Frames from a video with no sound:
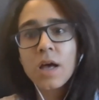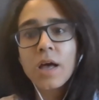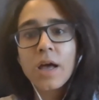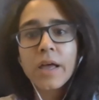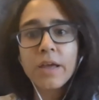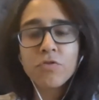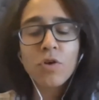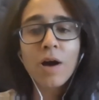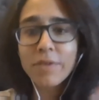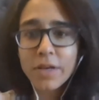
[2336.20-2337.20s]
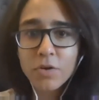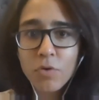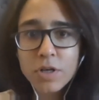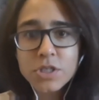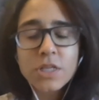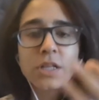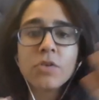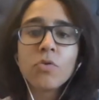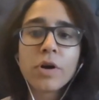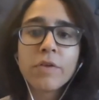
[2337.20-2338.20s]
uh, if you have any questions
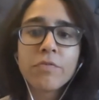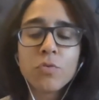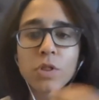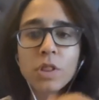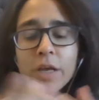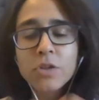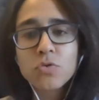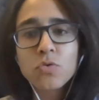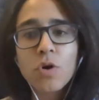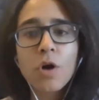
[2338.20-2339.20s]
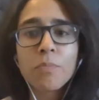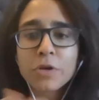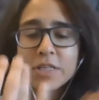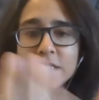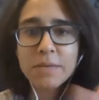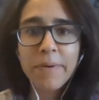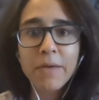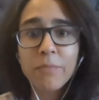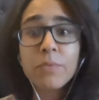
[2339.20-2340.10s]
or if you would like to uh, participate.